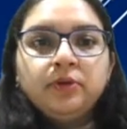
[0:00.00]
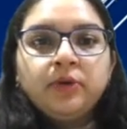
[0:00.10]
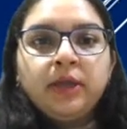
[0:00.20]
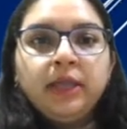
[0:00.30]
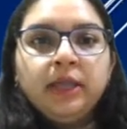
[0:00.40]

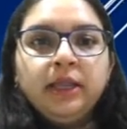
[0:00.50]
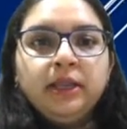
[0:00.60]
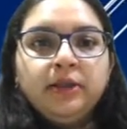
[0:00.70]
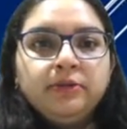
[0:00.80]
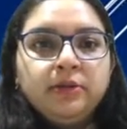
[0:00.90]
Okay,
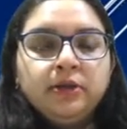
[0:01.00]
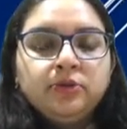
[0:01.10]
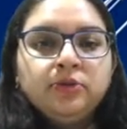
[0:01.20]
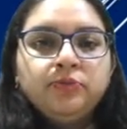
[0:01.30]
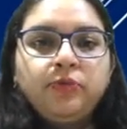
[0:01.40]
and uh,
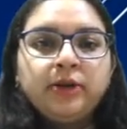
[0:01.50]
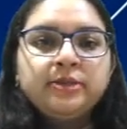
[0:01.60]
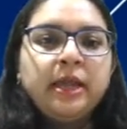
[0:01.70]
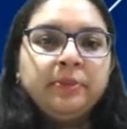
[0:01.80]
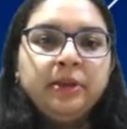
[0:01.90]
so what
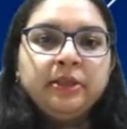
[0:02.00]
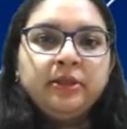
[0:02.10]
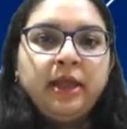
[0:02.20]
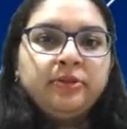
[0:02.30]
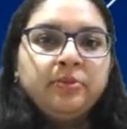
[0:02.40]
is happening in
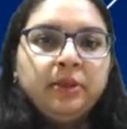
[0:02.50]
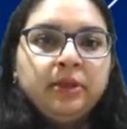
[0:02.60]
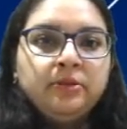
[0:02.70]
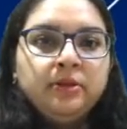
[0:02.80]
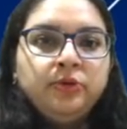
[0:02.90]
the
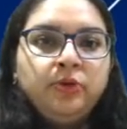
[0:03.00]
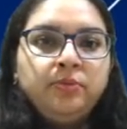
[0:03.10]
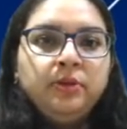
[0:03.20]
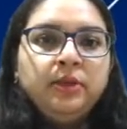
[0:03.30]
Eisenmenger syndrome?